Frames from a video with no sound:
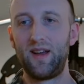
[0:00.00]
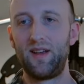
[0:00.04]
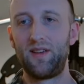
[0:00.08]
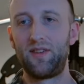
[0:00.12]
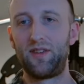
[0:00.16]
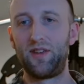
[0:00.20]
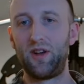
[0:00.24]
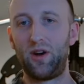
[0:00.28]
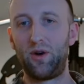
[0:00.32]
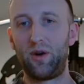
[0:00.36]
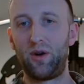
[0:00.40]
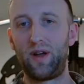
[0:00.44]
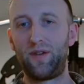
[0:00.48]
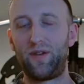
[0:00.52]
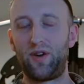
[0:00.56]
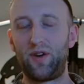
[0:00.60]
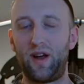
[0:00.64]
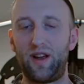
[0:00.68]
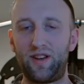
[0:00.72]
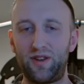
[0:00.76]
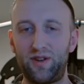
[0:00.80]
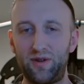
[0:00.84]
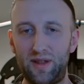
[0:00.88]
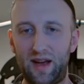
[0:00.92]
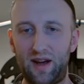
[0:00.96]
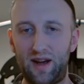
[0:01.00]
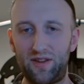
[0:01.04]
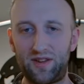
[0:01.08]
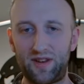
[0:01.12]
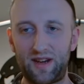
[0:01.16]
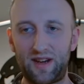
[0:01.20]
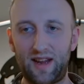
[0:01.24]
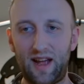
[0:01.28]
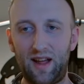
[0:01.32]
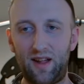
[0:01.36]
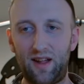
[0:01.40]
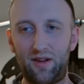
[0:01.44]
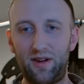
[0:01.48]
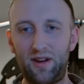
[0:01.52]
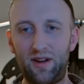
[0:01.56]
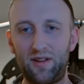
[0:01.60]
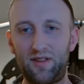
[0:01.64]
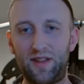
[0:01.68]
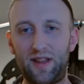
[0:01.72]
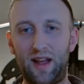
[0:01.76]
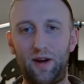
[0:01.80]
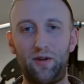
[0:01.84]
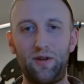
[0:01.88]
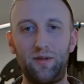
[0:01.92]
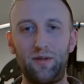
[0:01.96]
So if you're at 2000
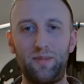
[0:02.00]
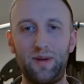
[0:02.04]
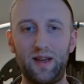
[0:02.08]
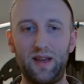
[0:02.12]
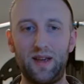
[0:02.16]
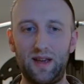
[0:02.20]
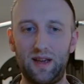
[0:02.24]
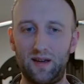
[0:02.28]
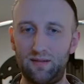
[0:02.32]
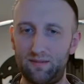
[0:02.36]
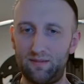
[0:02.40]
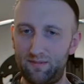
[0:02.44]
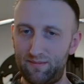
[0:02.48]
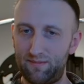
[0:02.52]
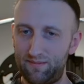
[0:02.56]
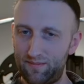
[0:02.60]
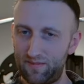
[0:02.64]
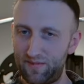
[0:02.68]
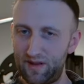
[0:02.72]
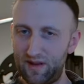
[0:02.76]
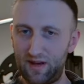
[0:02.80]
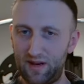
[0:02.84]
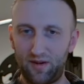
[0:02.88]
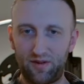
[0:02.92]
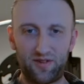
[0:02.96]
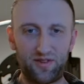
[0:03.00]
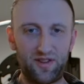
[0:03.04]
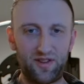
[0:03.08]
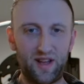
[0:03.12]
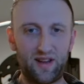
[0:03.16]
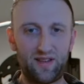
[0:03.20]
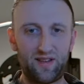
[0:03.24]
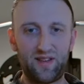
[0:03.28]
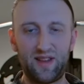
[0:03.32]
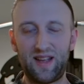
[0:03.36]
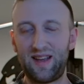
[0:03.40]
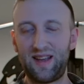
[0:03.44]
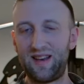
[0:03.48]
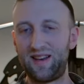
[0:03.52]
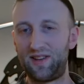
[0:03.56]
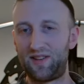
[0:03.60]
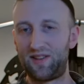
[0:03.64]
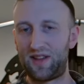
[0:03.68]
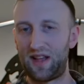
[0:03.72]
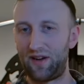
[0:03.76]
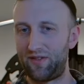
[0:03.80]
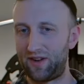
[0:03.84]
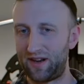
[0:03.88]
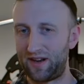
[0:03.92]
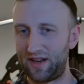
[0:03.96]
calories, that would be, you know, 16 to
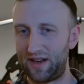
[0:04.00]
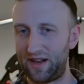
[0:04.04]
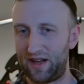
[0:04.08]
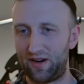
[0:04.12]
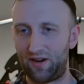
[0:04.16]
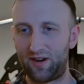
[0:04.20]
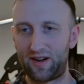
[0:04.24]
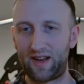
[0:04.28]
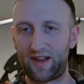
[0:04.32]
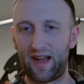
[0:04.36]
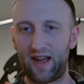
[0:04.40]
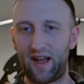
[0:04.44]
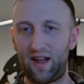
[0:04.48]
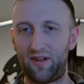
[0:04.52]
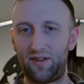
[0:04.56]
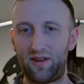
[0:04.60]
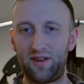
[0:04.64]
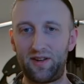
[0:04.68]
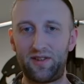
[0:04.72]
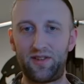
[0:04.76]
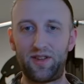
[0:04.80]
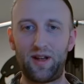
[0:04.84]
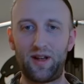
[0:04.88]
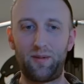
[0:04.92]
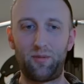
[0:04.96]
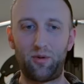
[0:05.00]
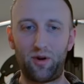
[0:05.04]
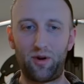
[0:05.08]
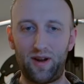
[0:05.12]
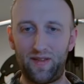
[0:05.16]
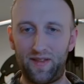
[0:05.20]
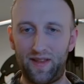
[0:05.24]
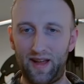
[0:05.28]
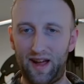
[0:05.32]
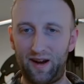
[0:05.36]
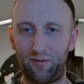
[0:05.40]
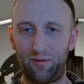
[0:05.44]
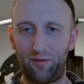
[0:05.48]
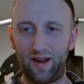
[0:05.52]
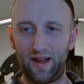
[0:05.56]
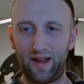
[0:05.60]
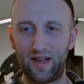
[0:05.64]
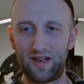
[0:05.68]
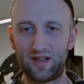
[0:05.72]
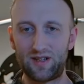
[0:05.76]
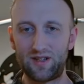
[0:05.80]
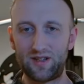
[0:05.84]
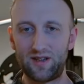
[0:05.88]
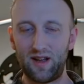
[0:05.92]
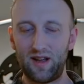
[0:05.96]
1700 calories, somewhere in that
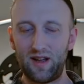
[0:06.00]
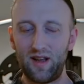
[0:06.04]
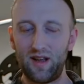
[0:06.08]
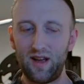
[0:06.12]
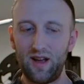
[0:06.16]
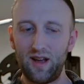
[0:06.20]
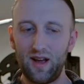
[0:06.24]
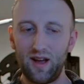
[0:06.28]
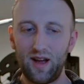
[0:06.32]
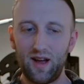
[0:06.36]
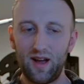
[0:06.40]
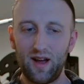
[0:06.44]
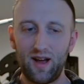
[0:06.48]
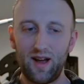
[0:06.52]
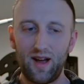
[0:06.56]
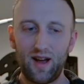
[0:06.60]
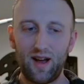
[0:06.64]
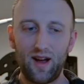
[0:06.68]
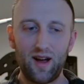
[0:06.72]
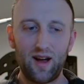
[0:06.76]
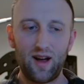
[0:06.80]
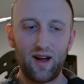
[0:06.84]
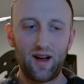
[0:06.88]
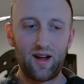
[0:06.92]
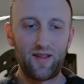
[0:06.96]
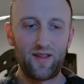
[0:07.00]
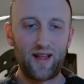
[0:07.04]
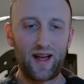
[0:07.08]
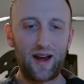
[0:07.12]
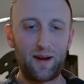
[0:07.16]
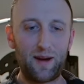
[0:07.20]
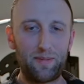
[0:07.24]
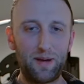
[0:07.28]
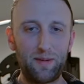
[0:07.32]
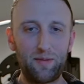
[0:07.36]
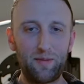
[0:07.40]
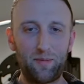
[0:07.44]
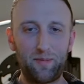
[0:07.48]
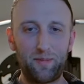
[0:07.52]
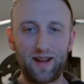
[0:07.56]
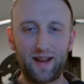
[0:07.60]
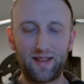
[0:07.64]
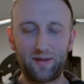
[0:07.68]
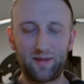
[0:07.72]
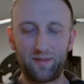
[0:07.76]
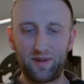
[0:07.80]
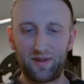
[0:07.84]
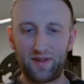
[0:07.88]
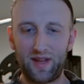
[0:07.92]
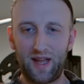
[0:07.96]
range. A lot of people make
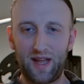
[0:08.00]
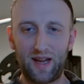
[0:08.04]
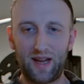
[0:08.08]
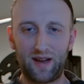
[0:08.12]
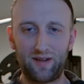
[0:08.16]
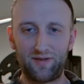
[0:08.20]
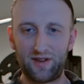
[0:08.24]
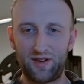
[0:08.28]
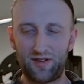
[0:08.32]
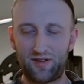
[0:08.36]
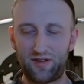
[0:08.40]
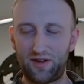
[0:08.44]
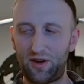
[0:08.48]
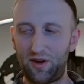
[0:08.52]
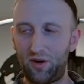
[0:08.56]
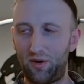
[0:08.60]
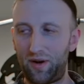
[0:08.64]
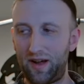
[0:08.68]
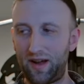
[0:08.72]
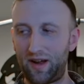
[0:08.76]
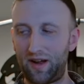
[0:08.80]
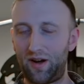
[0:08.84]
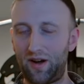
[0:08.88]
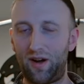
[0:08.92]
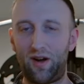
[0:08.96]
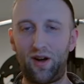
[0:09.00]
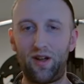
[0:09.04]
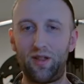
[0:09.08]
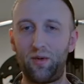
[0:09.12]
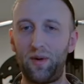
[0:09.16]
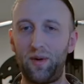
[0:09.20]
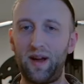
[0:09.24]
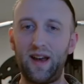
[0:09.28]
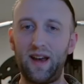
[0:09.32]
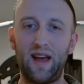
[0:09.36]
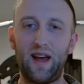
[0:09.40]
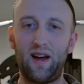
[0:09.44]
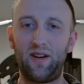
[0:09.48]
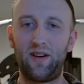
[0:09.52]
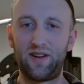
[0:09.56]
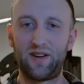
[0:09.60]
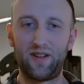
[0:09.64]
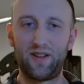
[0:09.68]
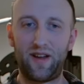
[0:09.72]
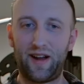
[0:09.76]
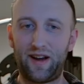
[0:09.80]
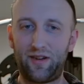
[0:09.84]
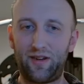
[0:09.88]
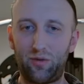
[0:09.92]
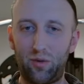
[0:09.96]
the mistake of just going all the way down
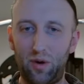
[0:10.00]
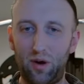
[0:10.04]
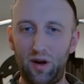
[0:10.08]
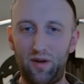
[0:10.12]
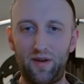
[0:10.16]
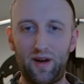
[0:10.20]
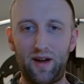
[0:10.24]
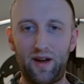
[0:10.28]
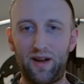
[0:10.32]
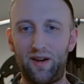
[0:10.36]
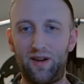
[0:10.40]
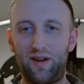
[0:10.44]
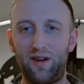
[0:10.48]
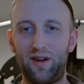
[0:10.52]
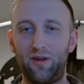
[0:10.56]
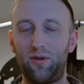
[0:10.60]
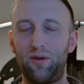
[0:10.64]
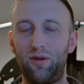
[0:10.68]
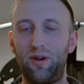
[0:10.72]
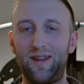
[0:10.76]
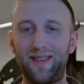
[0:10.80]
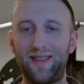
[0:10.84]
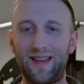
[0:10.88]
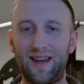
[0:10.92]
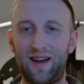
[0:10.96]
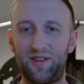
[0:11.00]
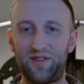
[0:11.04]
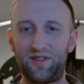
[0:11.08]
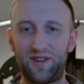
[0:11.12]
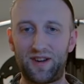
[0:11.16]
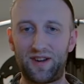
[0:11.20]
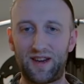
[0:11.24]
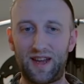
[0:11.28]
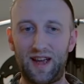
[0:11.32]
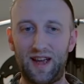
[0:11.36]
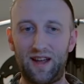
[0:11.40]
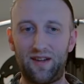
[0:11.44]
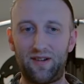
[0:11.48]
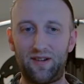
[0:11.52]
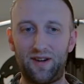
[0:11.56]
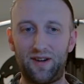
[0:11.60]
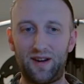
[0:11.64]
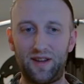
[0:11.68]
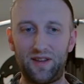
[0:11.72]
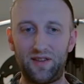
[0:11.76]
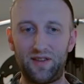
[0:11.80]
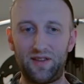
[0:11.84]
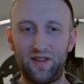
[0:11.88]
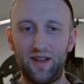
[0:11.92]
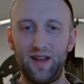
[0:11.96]
to like 1200 or 1000
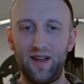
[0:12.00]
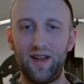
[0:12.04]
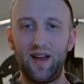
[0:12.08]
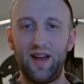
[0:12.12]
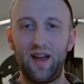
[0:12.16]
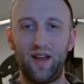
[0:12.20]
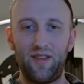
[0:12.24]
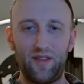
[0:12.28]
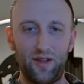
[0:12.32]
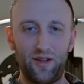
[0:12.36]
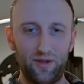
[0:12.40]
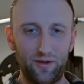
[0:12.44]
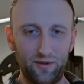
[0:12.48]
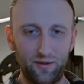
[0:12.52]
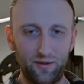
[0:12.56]
calories, and they'll